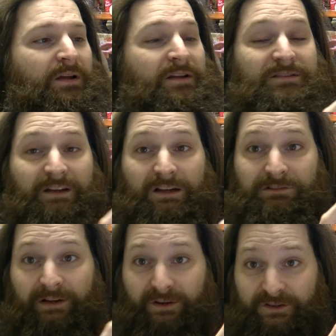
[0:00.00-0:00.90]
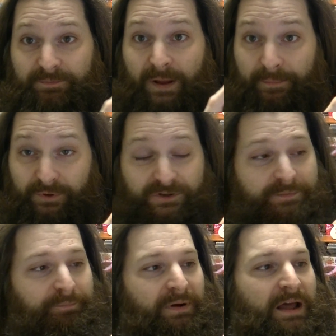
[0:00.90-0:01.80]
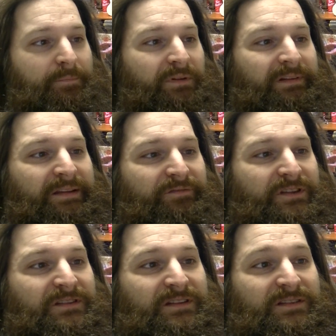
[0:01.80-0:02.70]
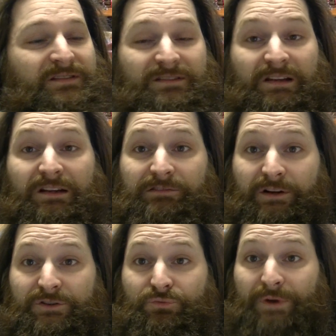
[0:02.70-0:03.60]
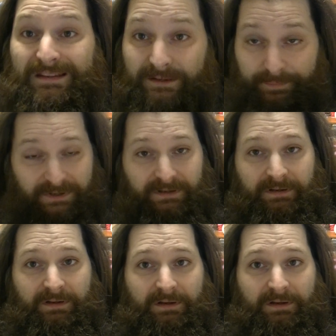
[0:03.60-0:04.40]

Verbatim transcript: Sinclair's peppers, but I believe this is Sinclair's recipe.